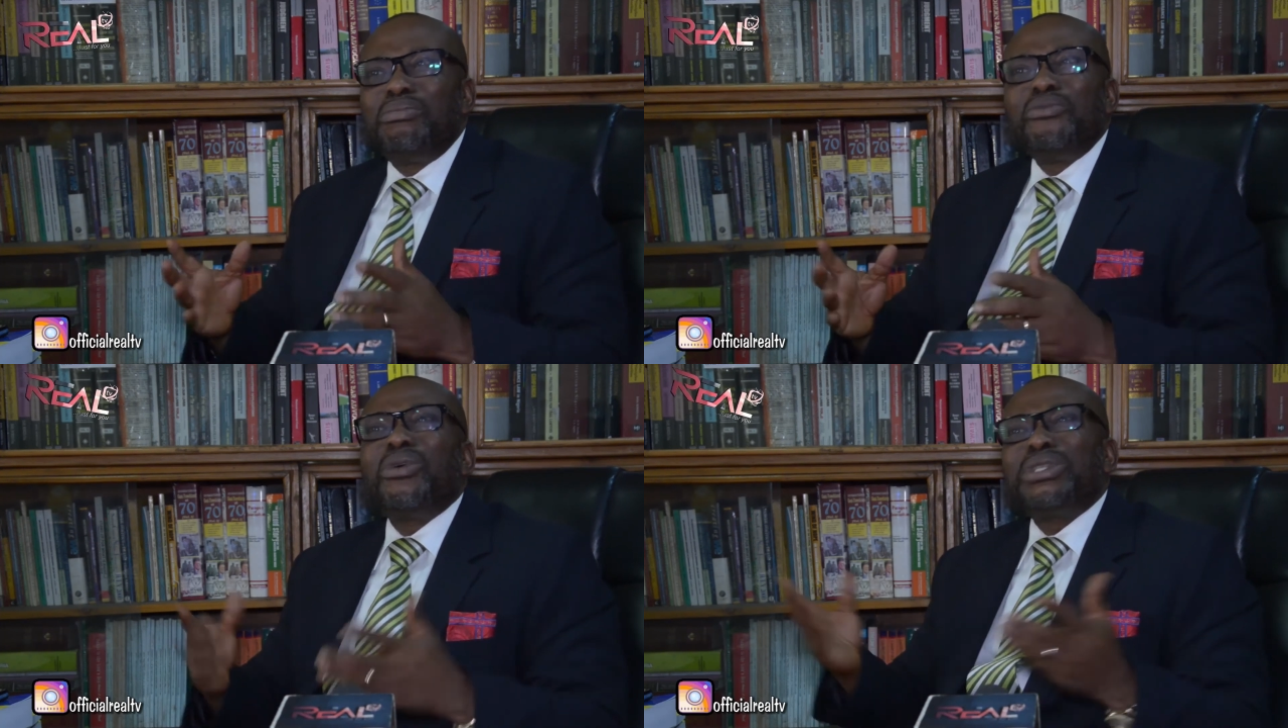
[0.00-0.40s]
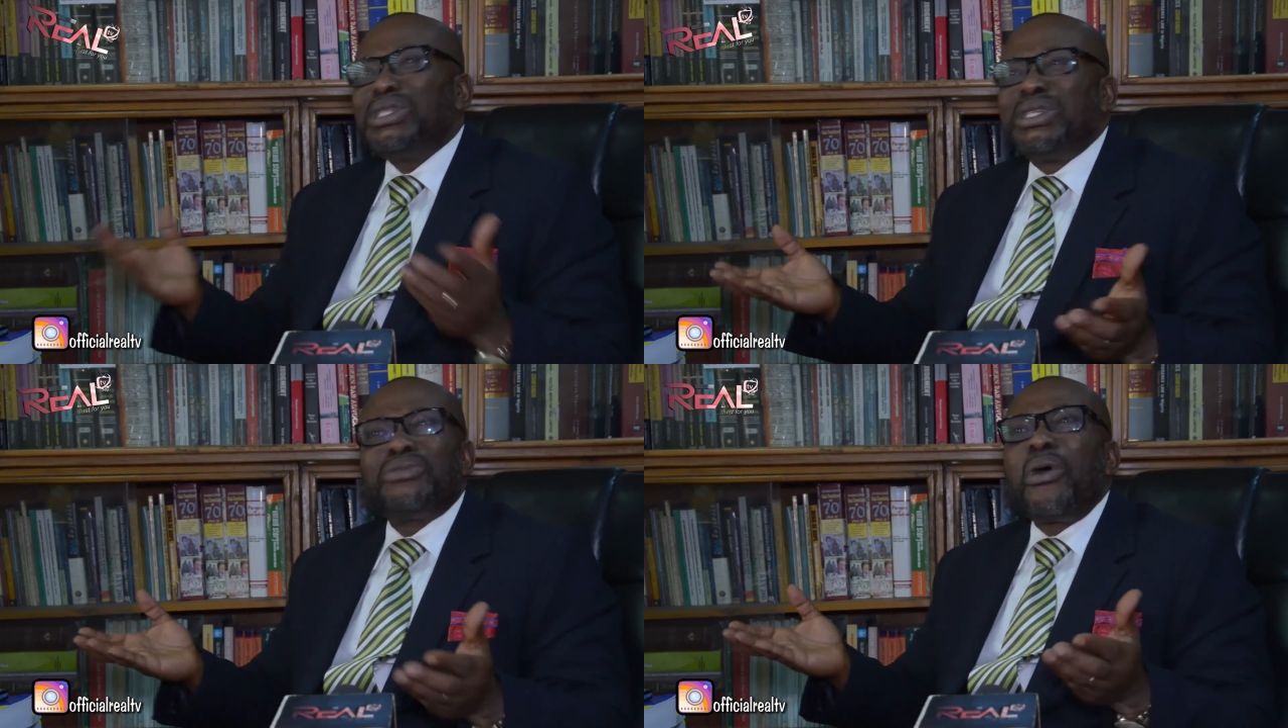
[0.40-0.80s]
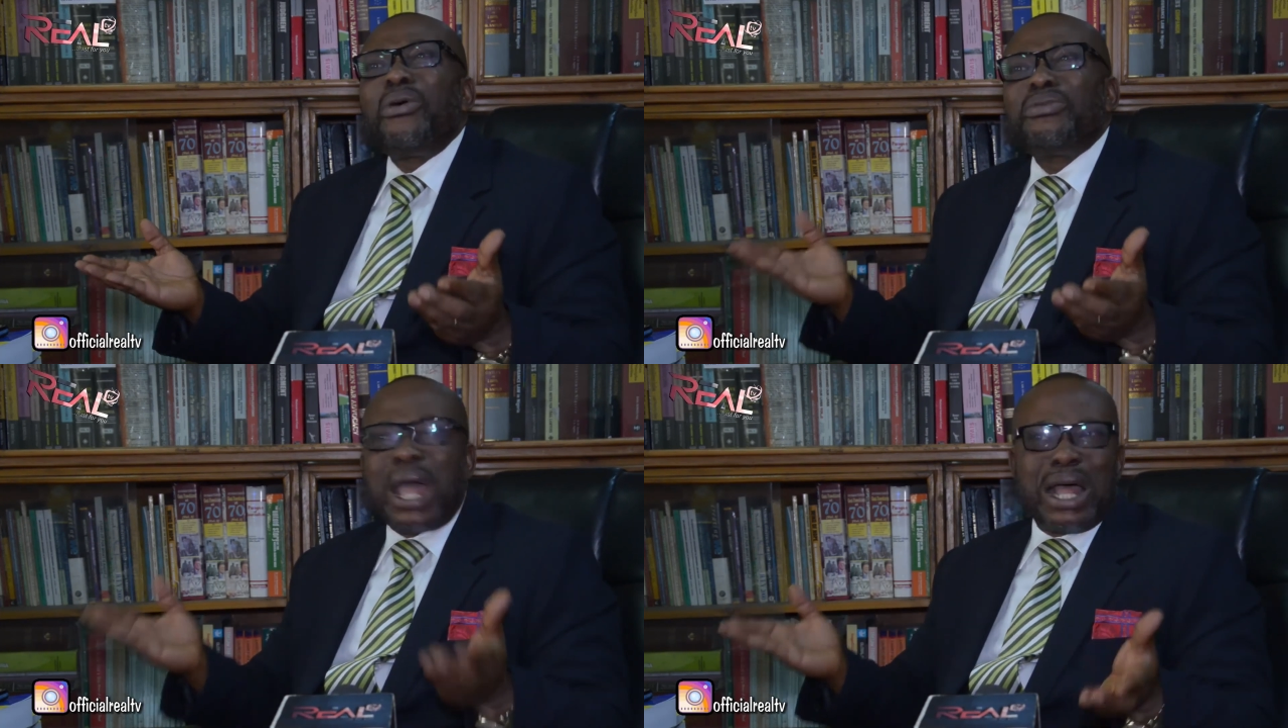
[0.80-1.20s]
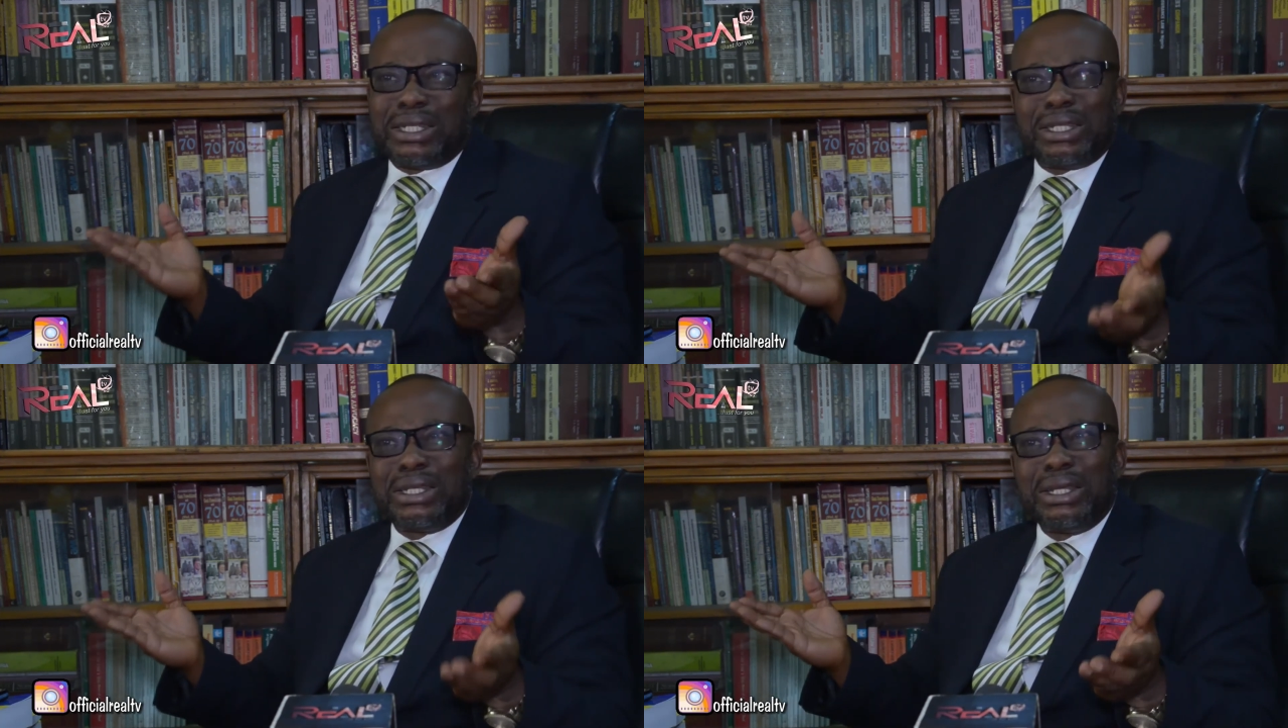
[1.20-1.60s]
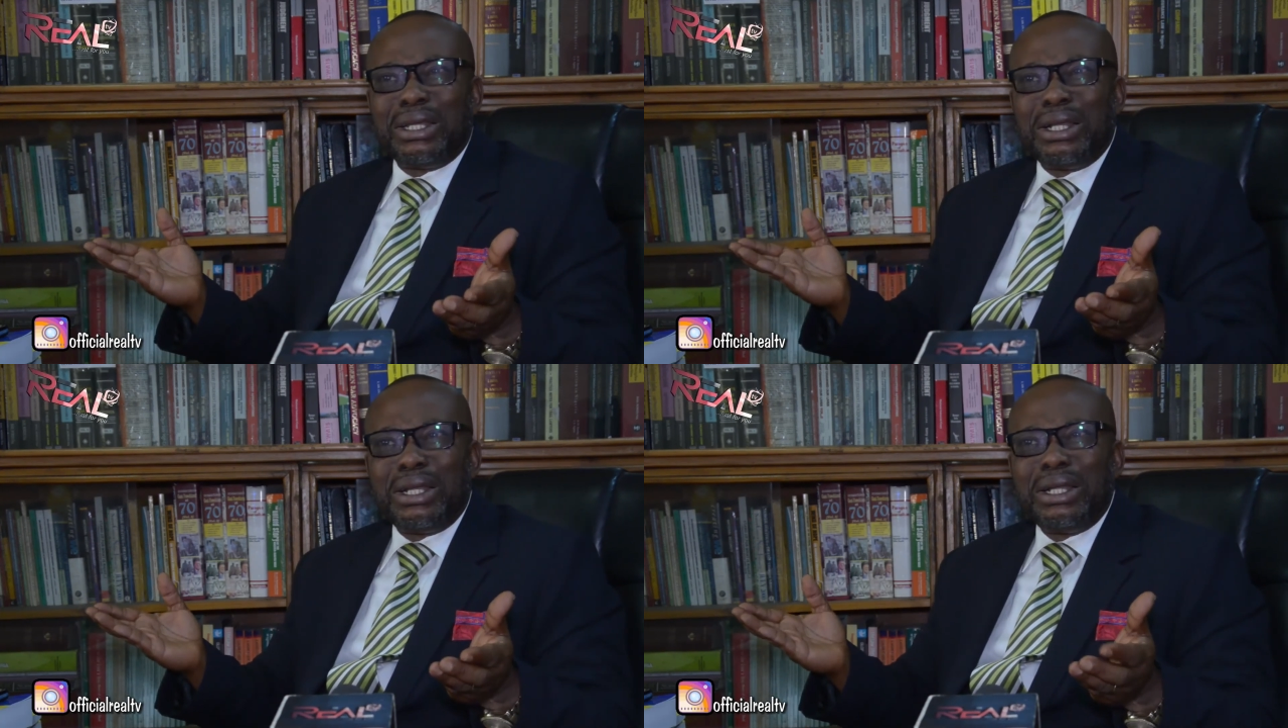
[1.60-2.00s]
What is all that?
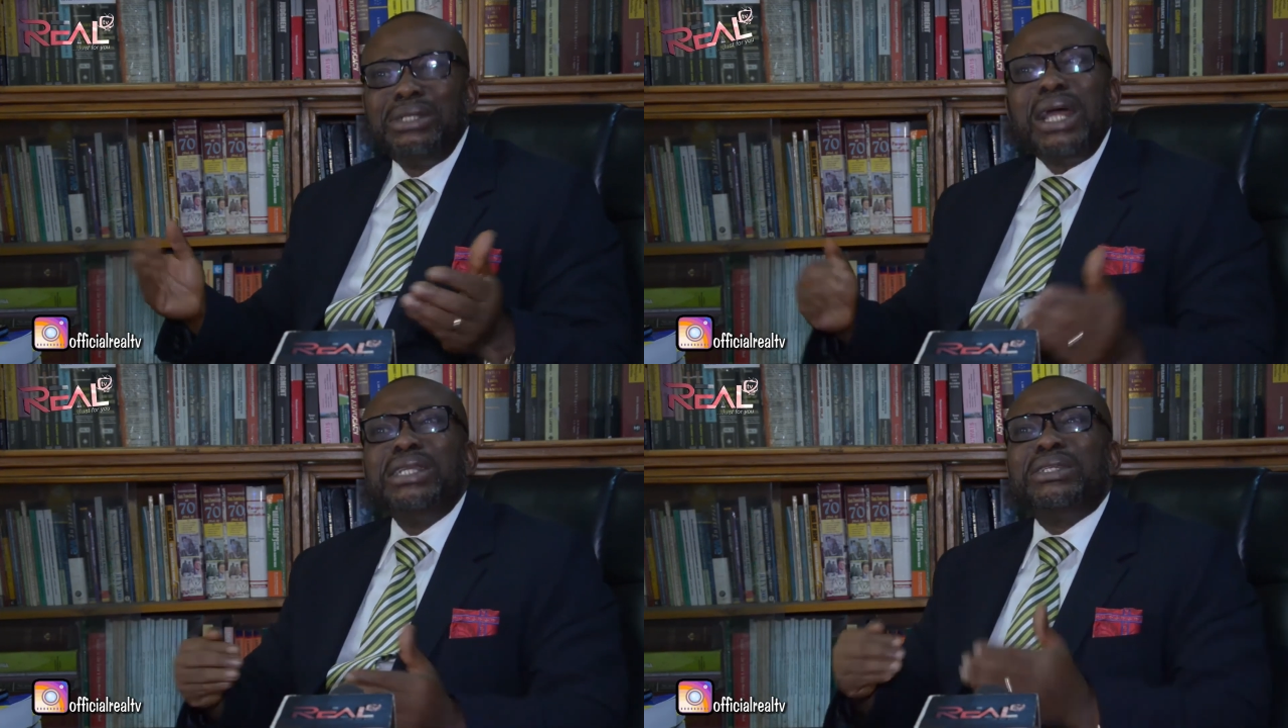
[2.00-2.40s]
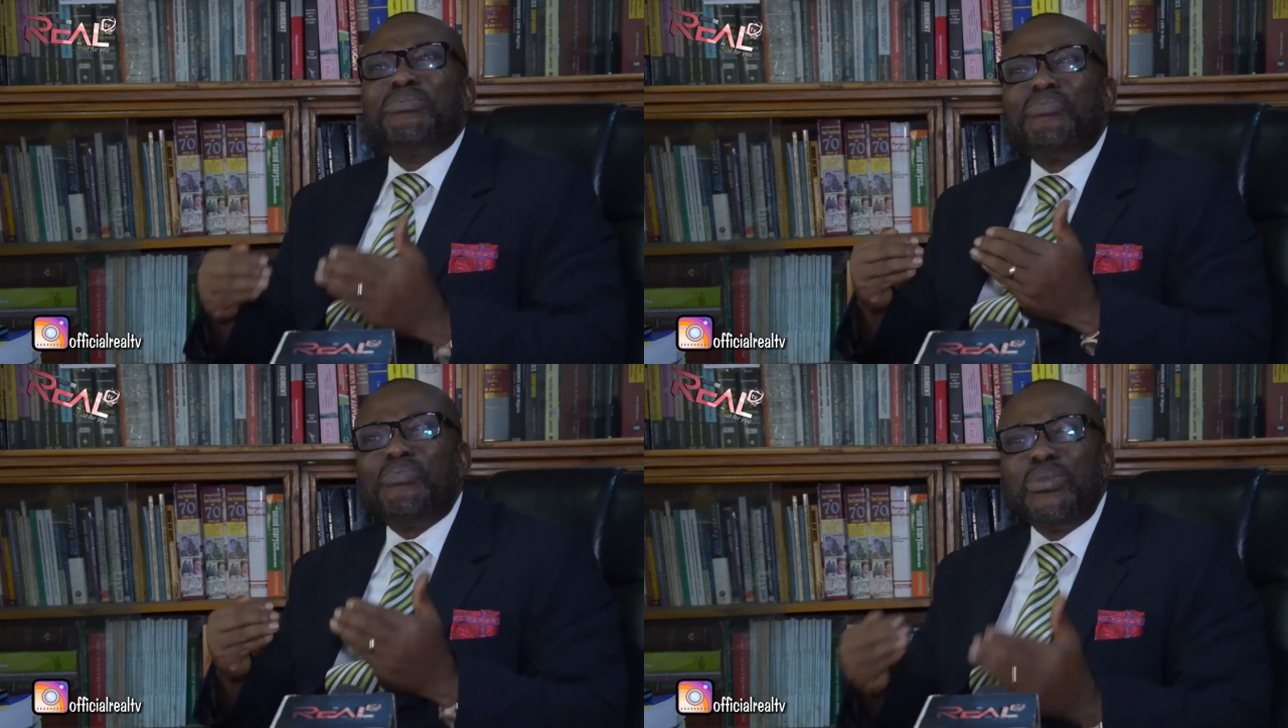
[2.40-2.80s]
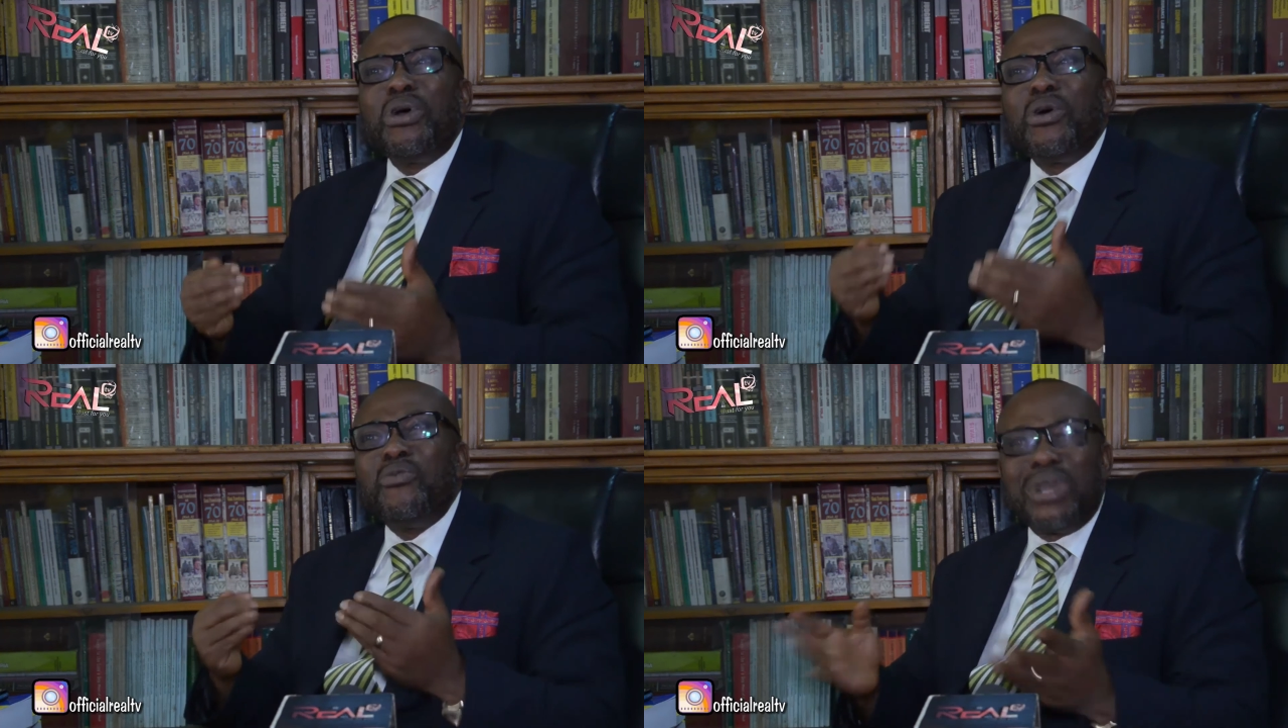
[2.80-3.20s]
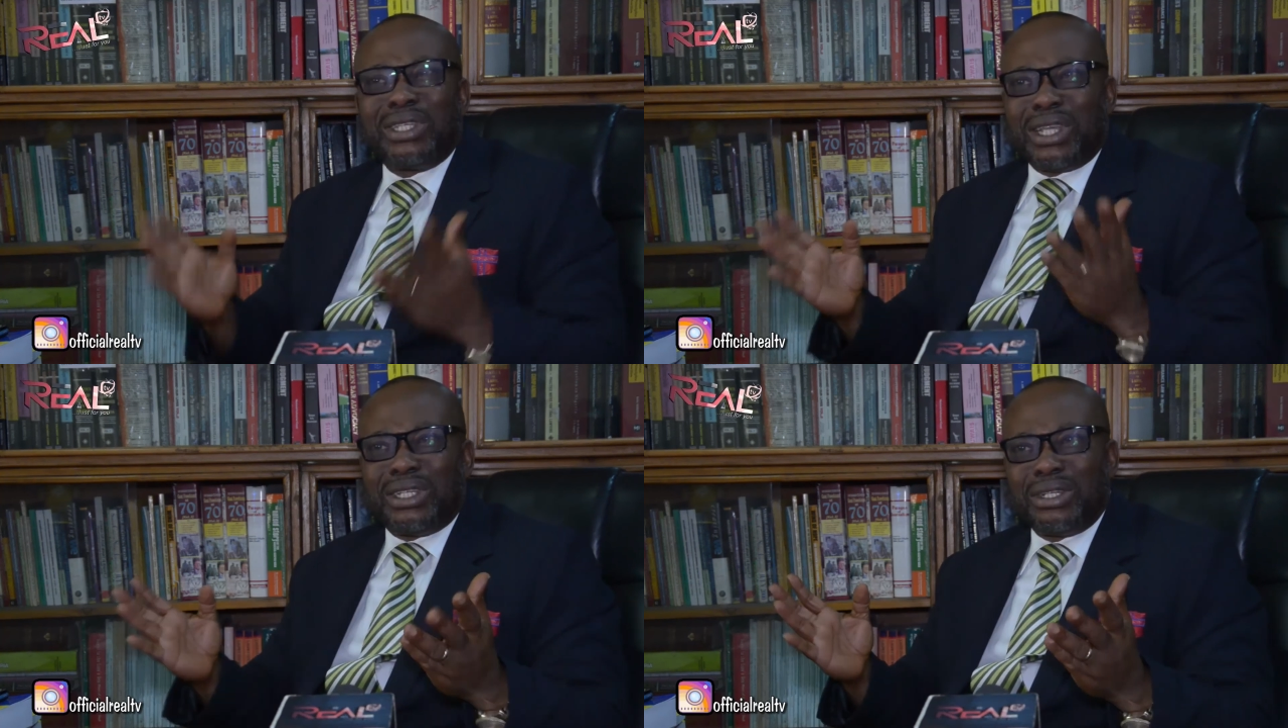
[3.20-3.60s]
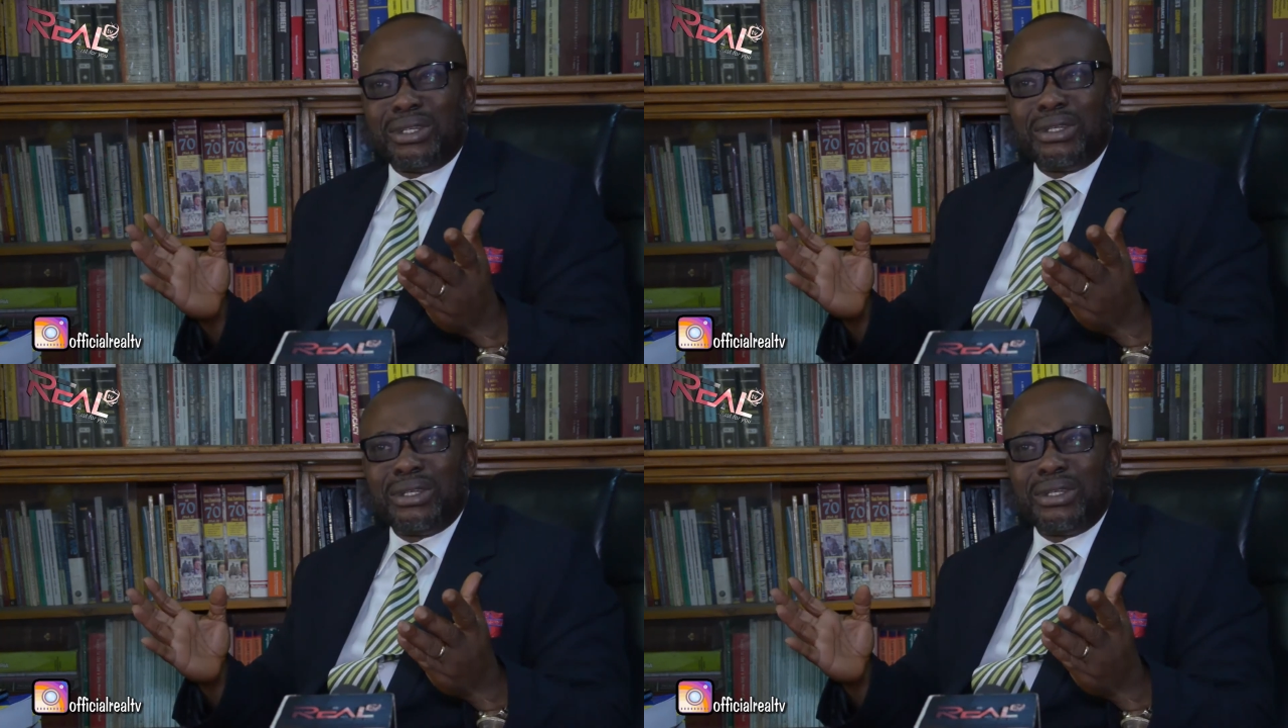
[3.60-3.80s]
That is pure wastage.